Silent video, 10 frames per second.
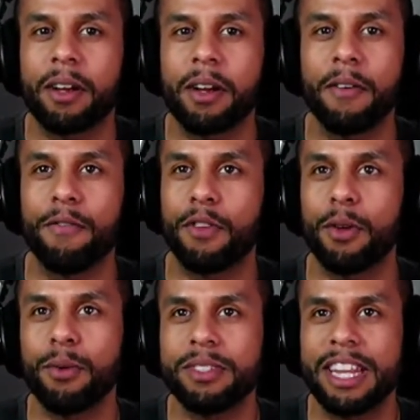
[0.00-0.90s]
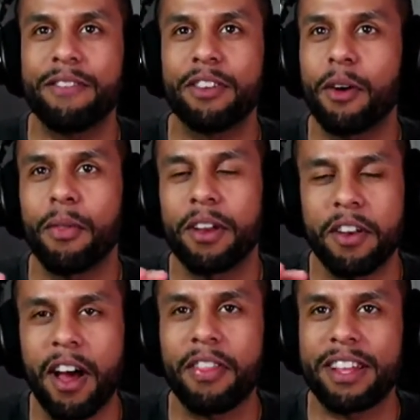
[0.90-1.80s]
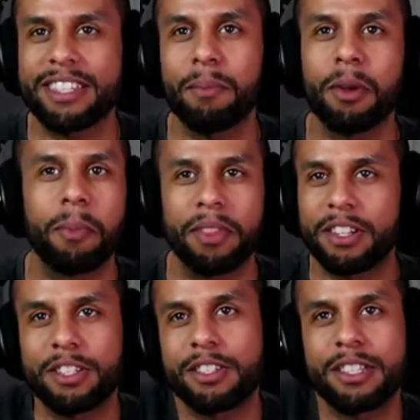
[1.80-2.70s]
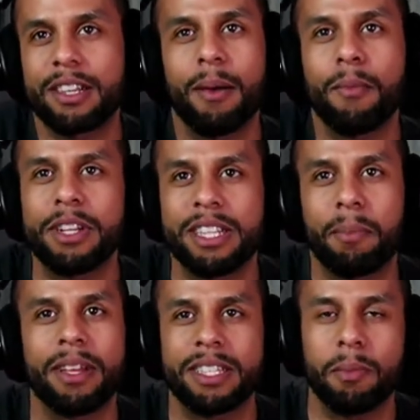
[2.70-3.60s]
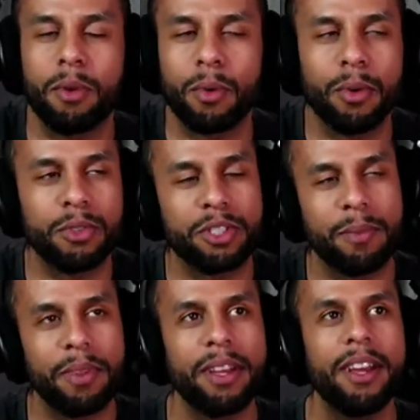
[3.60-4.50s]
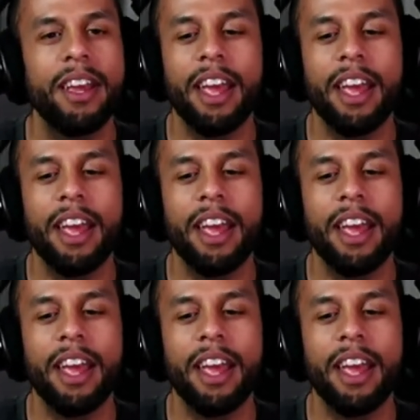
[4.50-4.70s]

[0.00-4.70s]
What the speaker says: confused, even though they're not that similar, but they're just some reason they play similar roles or something.